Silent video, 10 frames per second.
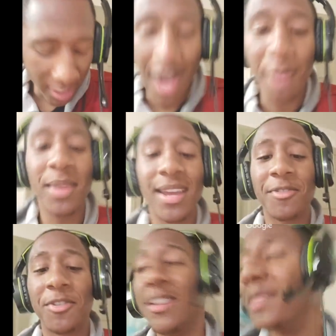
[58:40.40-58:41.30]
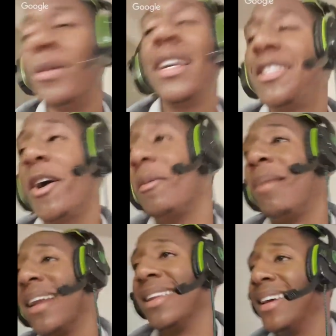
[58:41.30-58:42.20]
Yao Ming's foot. We could talk
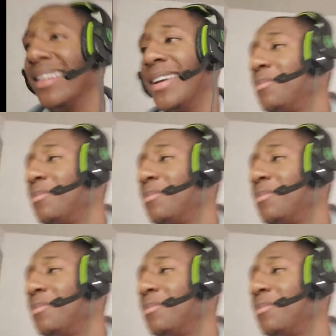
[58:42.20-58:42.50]
about it later. He